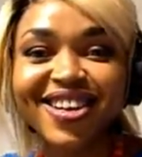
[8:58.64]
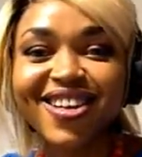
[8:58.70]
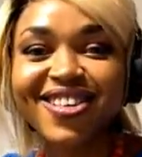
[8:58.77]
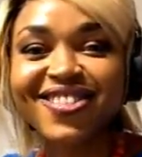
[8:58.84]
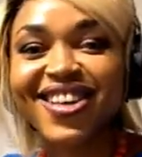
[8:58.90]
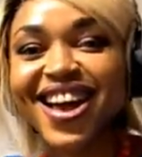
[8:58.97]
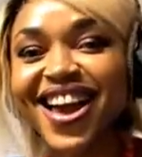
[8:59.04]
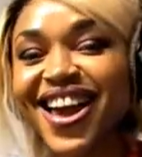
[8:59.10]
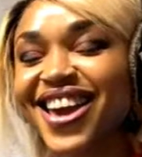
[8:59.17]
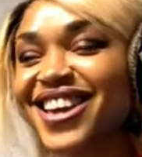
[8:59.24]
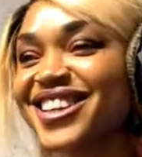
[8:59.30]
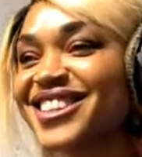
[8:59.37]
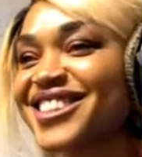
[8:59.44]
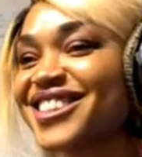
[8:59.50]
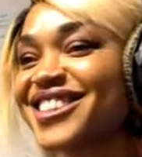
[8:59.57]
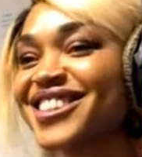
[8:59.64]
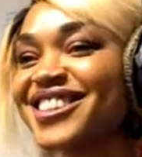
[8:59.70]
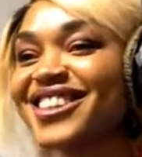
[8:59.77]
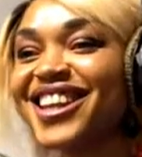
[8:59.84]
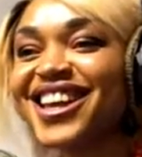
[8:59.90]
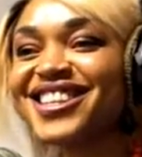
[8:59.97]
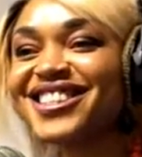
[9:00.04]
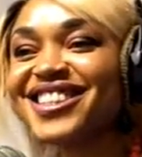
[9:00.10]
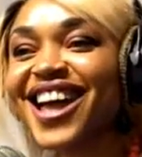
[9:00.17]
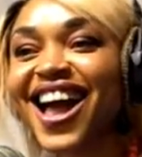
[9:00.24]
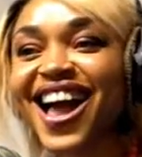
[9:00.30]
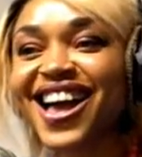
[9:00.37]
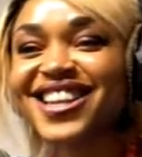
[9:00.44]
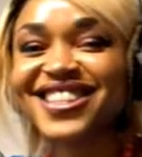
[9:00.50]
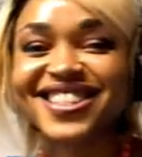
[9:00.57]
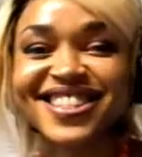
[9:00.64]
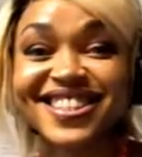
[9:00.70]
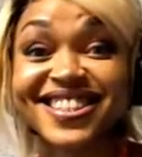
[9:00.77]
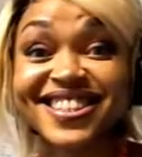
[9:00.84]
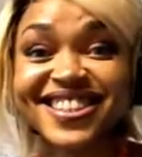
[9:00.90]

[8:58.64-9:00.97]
All right. Let's dance.